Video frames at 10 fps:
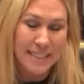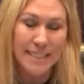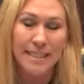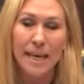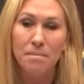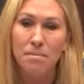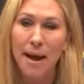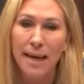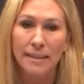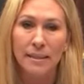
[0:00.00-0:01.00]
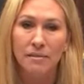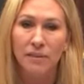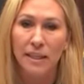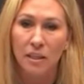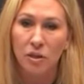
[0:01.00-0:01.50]
This is a
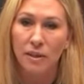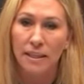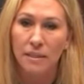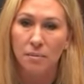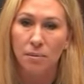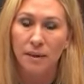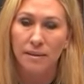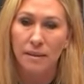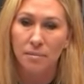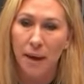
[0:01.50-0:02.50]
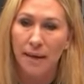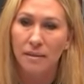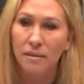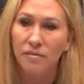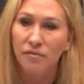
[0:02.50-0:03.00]
massive increase in President
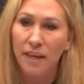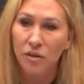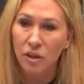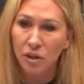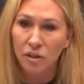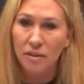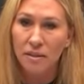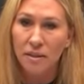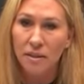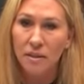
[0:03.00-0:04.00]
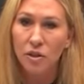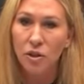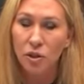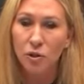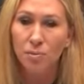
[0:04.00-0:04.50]
Biden's failures
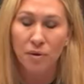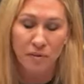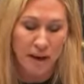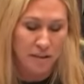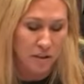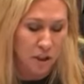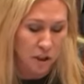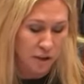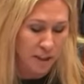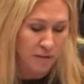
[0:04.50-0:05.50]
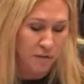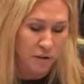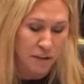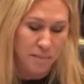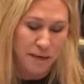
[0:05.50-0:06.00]
to provide security
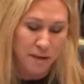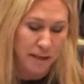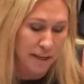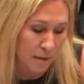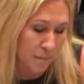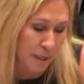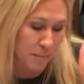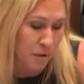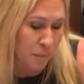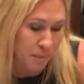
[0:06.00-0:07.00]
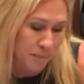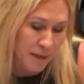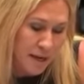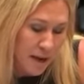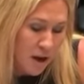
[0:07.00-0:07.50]
for the American people.
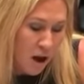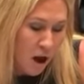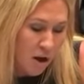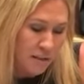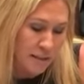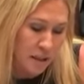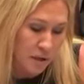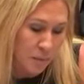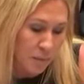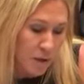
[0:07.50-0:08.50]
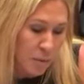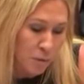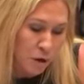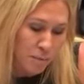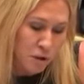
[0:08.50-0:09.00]
Also,
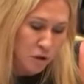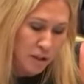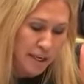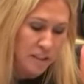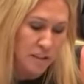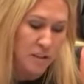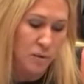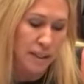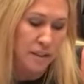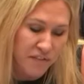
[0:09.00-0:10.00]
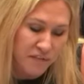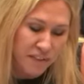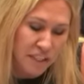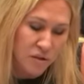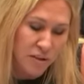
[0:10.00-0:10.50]
Border Patrol agents arrested
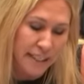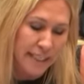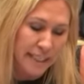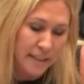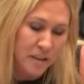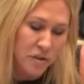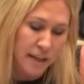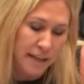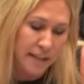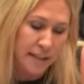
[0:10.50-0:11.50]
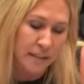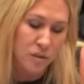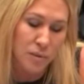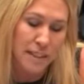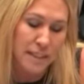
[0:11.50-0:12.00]
53 illegal
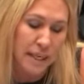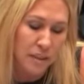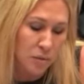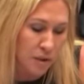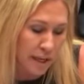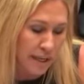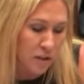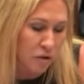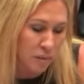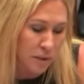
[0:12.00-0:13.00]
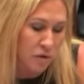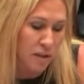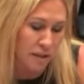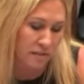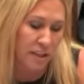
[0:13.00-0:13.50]
aliens with sex-related criminal
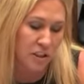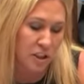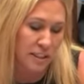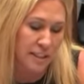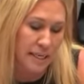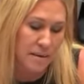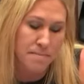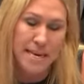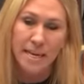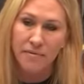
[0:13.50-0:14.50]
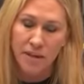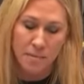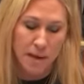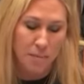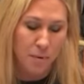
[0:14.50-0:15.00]
convictions, and many of
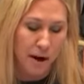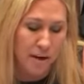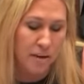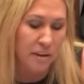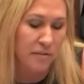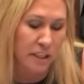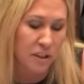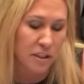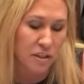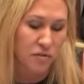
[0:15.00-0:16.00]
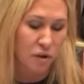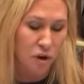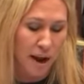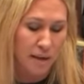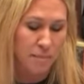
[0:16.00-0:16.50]
them had prior convictions for
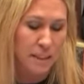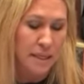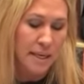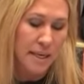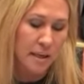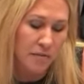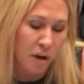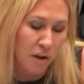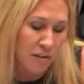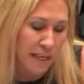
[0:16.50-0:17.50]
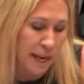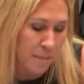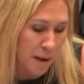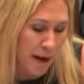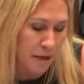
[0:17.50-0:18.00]
crimes involving
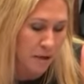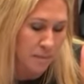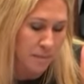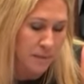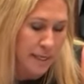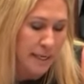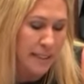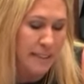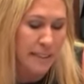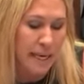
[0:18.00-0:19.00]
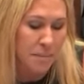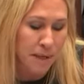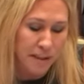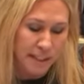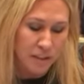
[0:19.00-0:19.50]
a minor. In the same
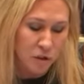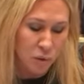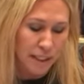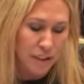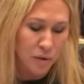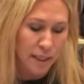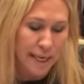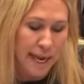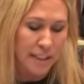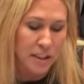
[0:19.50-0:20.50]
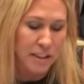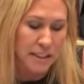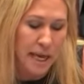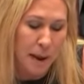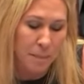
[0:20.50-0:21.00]
period in 2020,
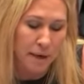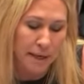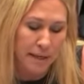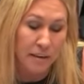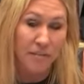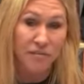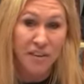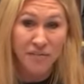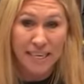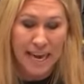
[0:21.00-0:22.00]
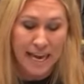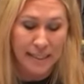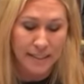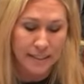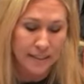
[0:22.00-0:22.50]
agents apprehended
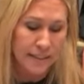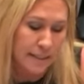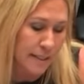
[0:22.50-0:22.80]
58.